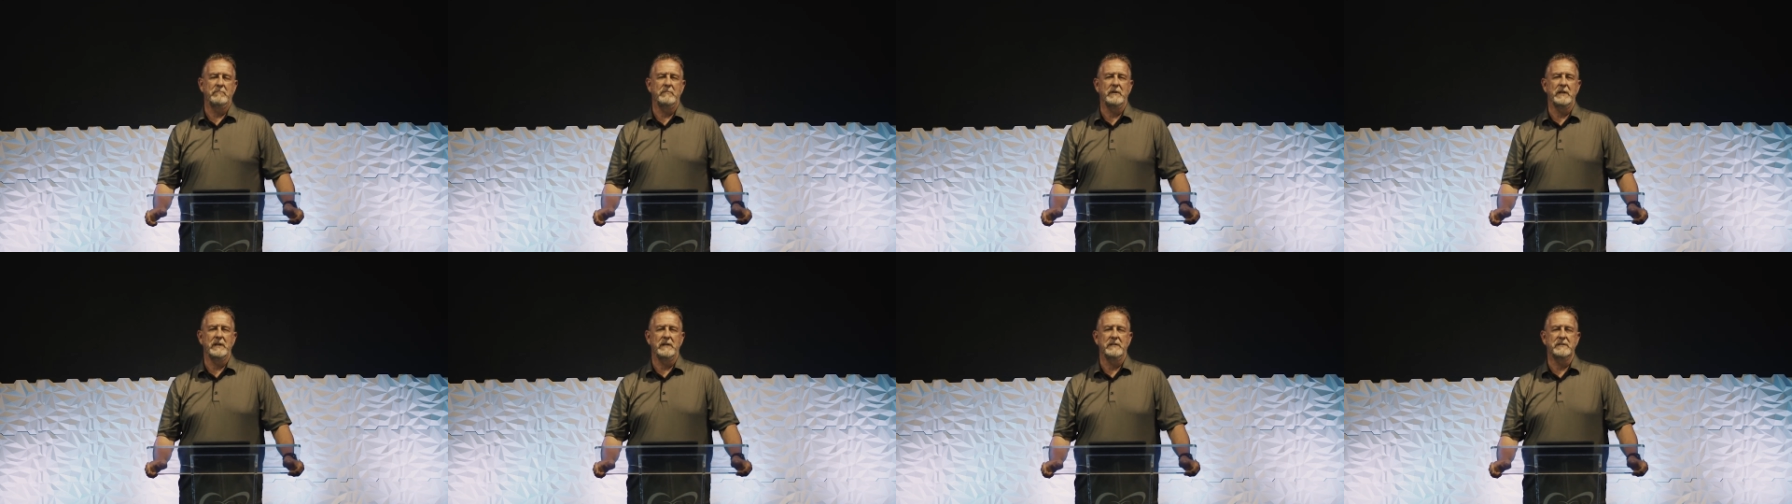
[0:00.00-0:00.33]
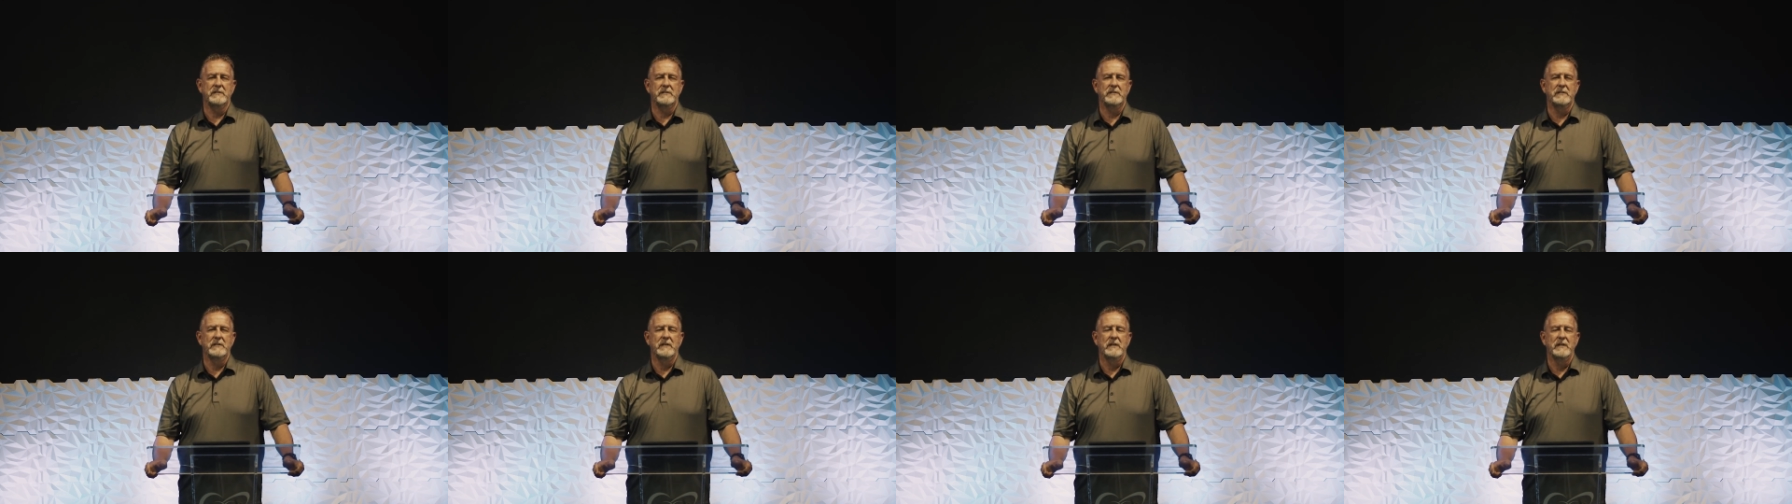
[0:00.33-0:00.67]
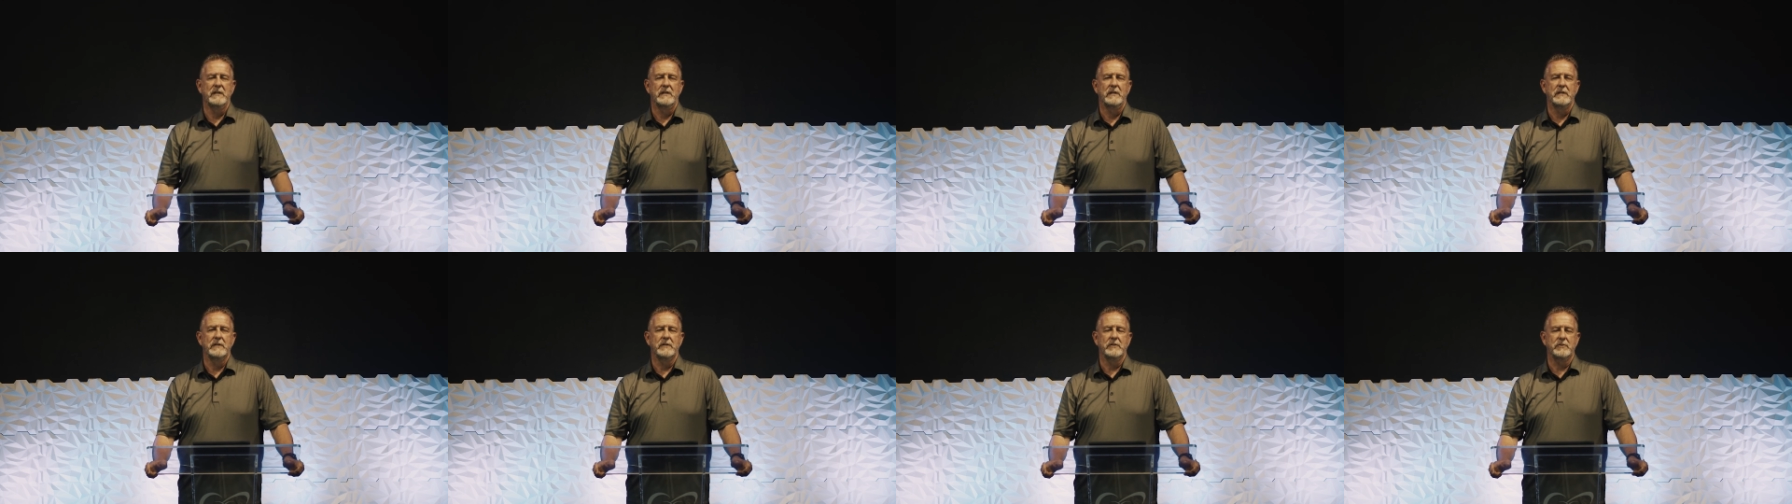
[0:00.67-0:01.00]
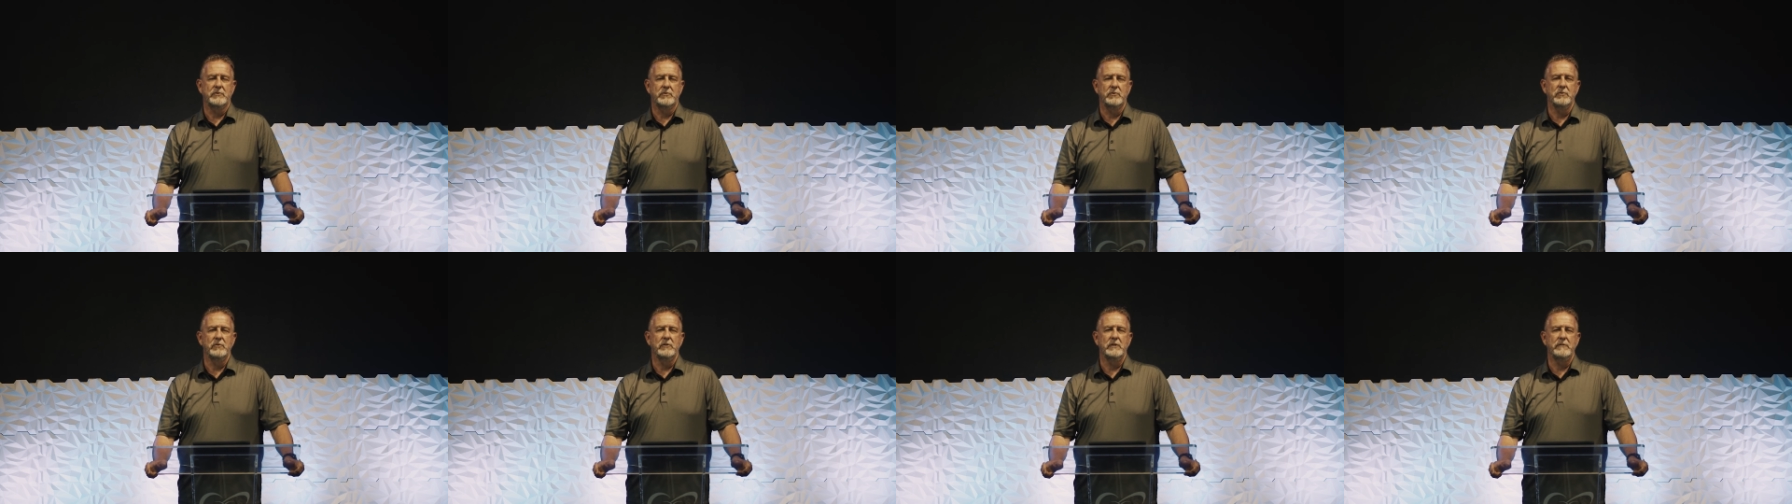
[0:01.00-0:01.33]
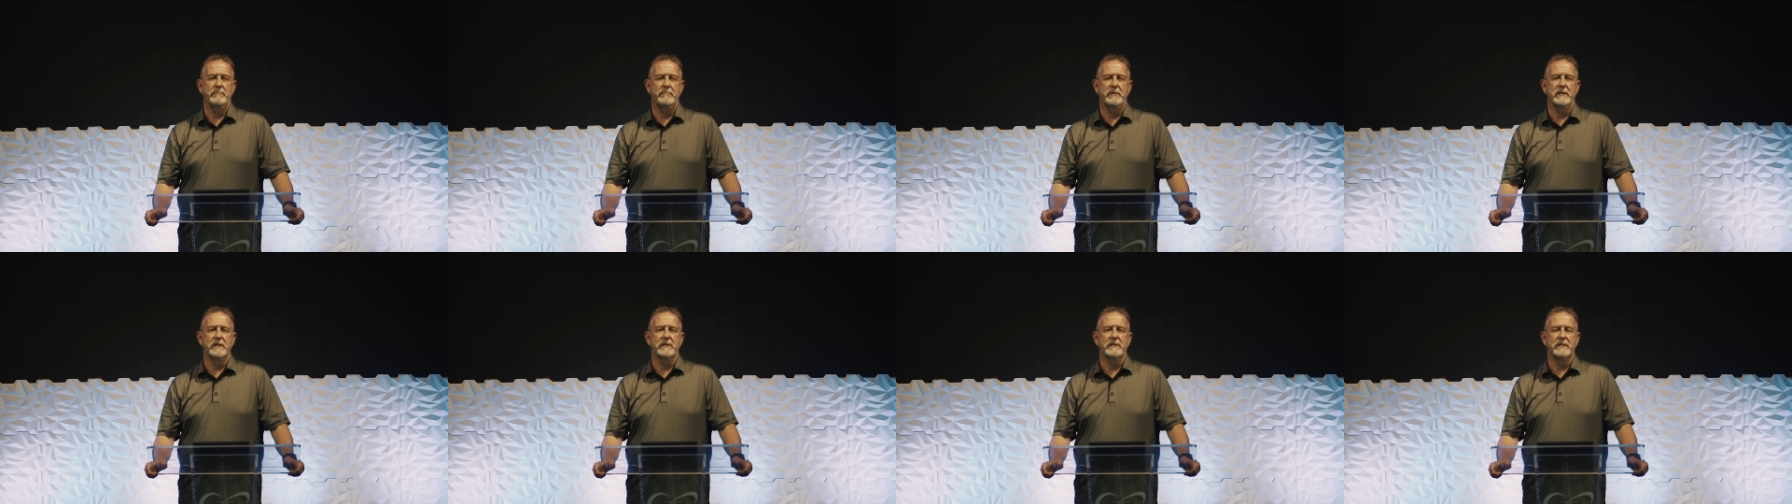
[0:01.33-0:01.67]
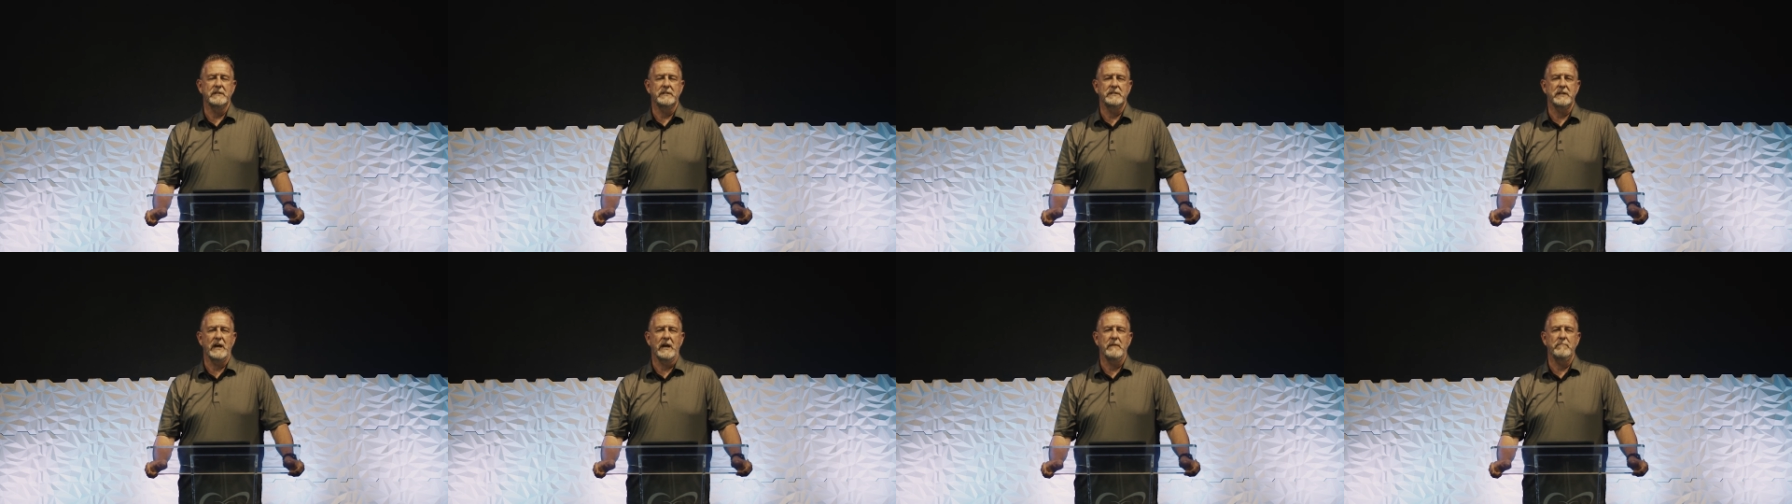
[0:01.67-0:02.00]
means to truly be a
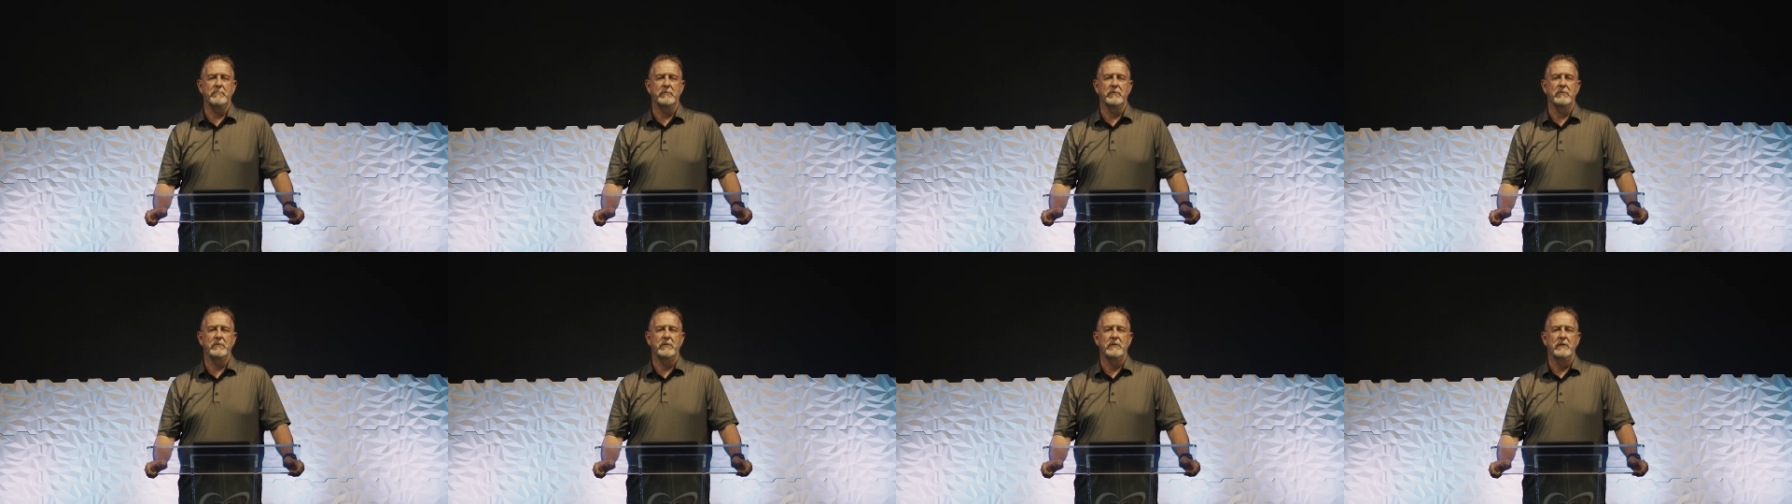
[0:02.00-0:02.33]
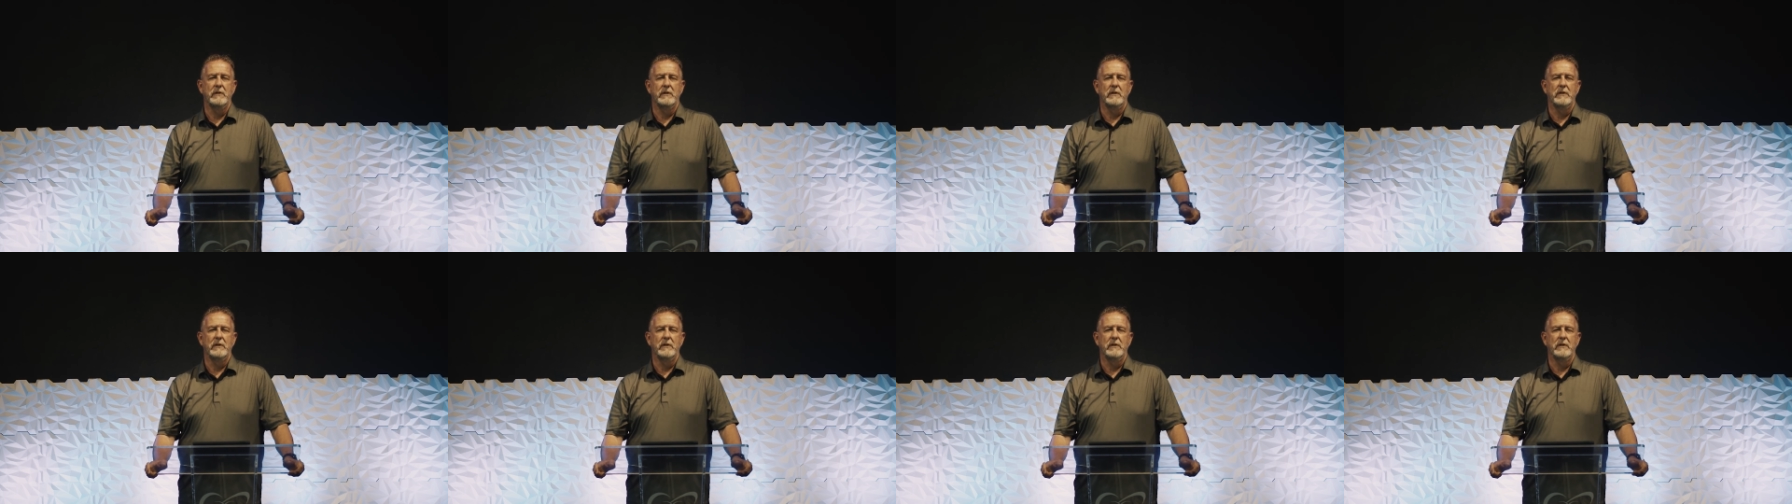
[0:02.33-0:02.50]
disciple